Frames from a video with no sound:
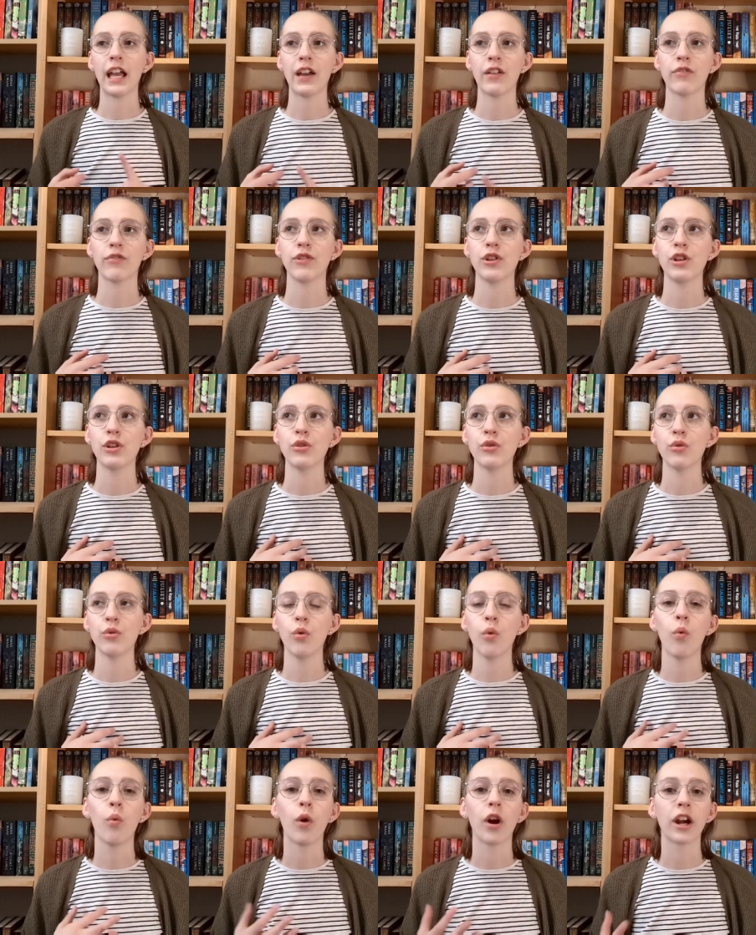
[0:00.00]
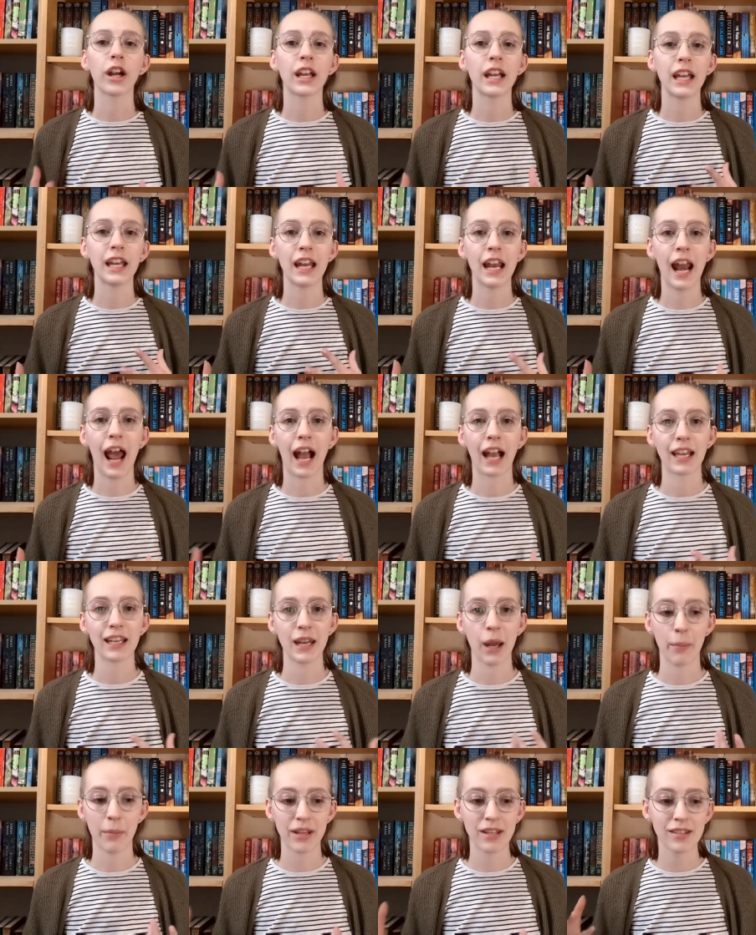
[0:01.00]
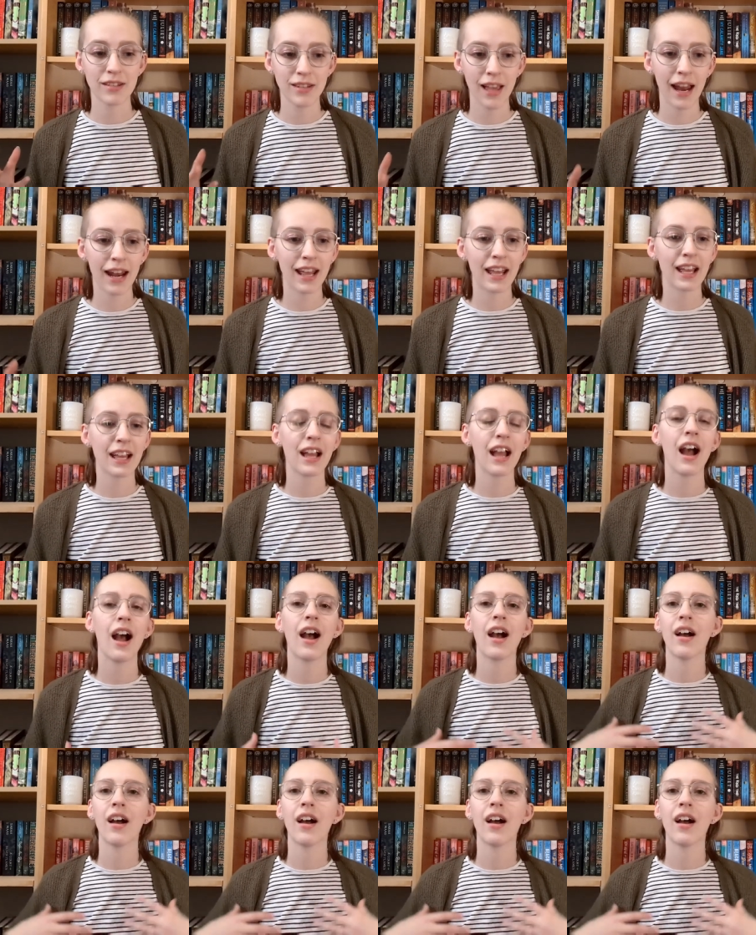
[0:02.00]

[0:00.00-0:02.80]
if you work in an academic setting,